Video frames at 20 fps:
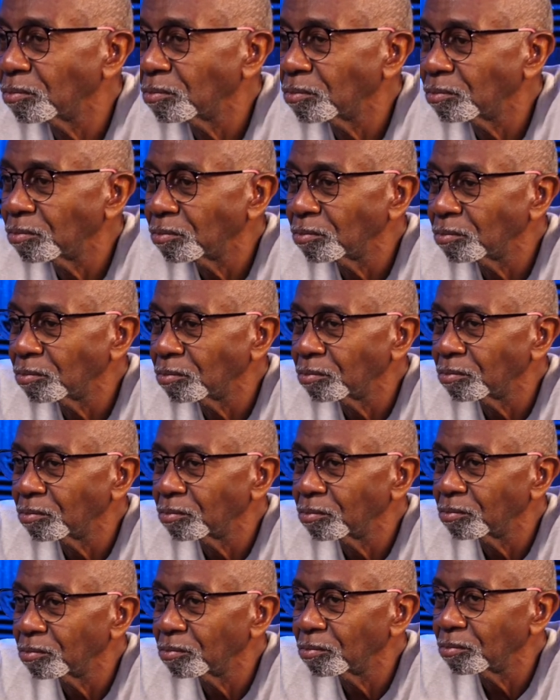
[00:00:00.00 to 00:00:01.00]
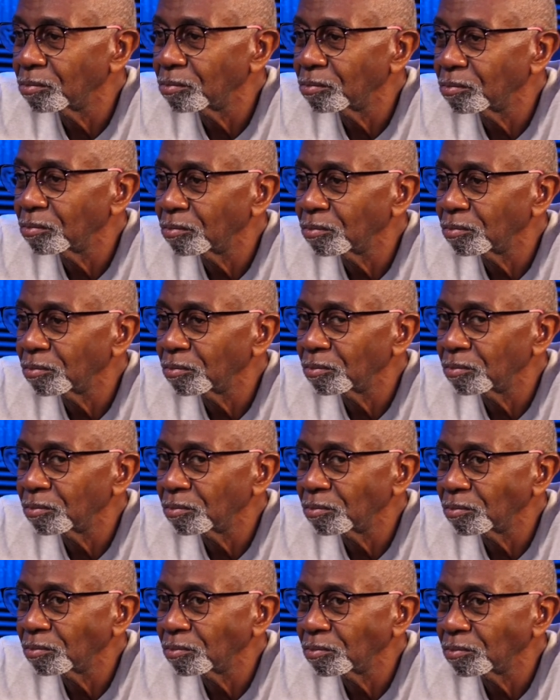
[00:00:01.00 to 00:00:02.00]

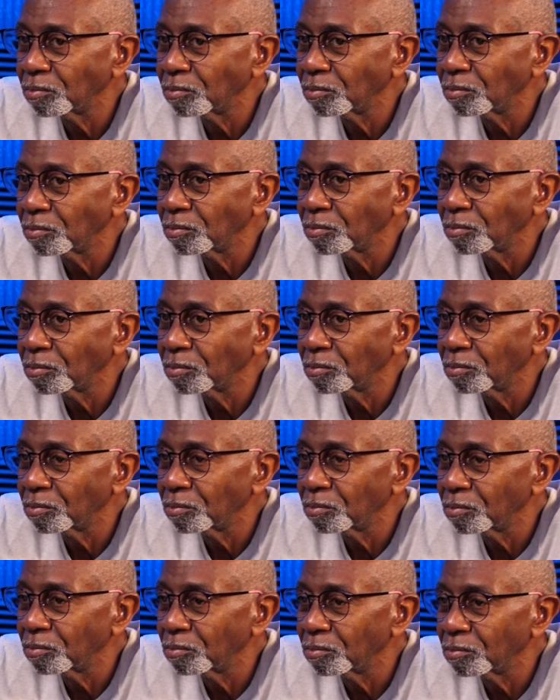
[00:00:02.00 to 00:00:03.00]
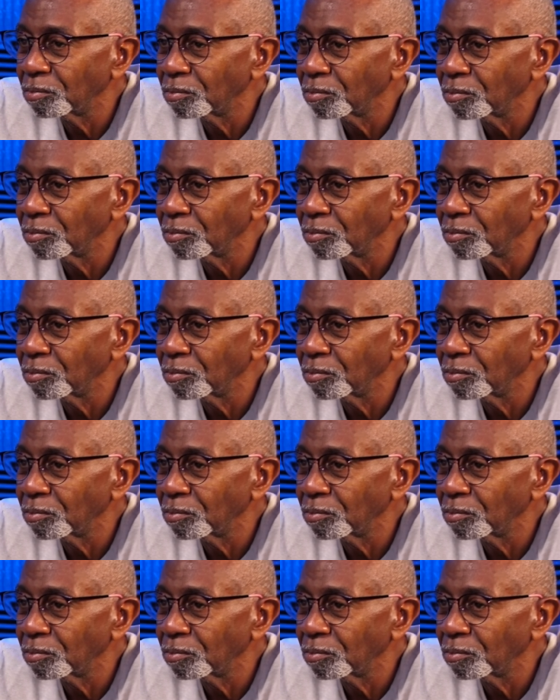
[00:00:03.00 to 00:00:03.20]
[no speech]